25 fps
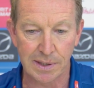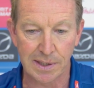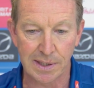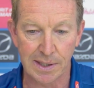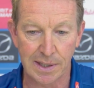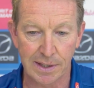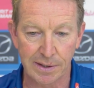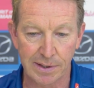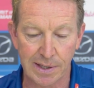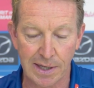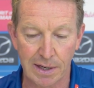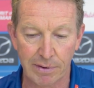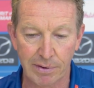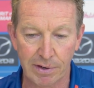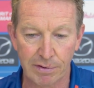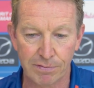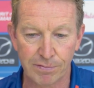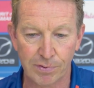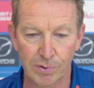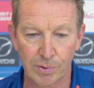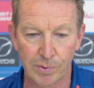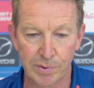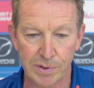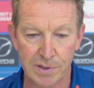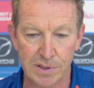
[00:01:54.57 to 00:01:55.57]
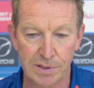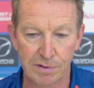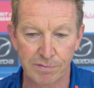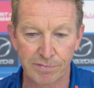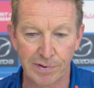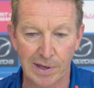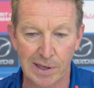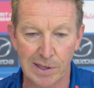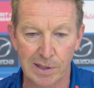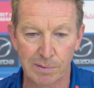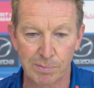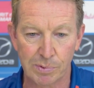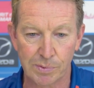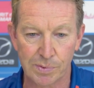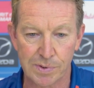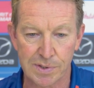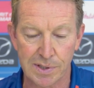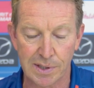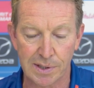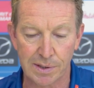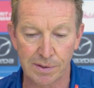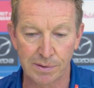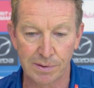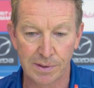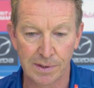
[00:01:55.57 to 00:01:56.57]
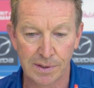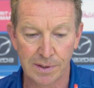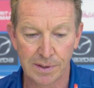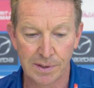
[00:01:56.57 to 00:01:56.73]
You know, going forward is invaluable. So,